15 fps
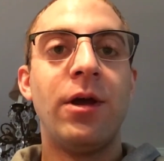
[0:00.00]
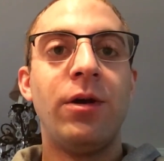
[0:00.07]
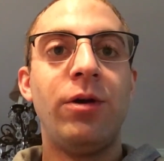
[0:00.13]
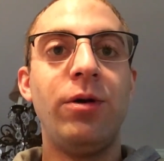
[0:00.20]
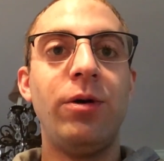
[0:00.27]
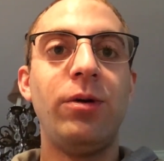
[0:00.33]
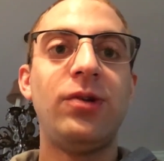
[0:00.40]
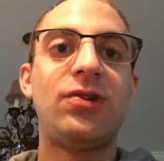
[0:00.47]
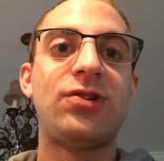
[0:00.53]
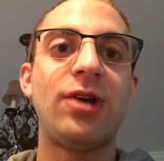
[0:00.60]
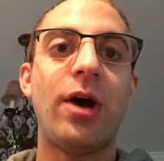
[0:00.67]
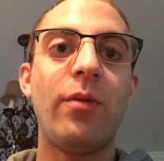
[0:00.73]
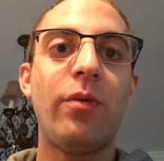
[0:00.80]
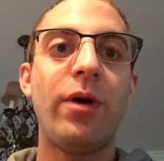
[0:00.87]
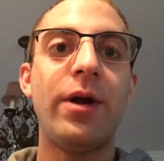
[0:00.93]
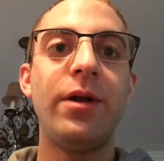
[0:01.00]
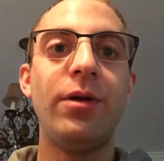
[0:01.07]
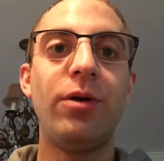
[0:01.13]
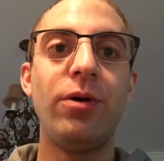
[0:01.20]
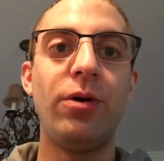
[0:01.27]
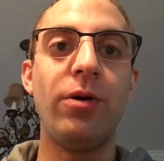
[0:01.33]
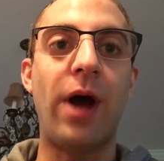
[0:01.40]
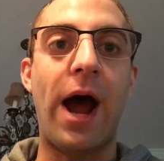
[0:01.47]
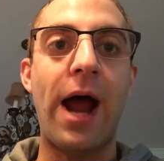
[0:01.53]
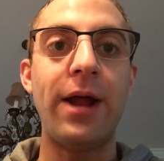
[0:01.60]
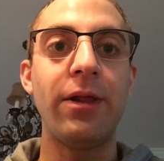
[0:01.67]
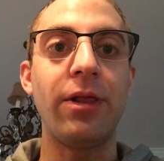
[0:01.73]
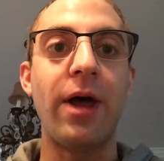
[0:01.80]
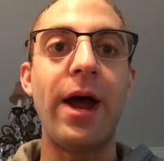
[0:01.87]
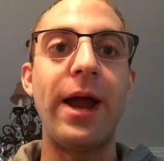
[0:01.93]
who is someone who I
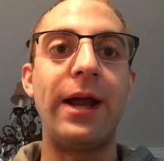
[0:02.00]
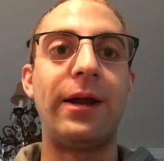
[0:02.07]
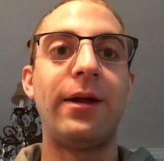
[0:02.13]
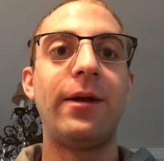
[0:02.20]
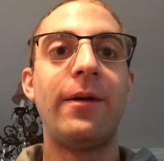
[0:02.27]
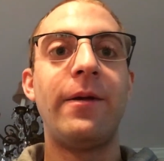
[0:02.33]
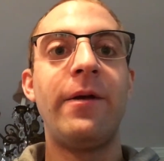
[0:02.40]
like,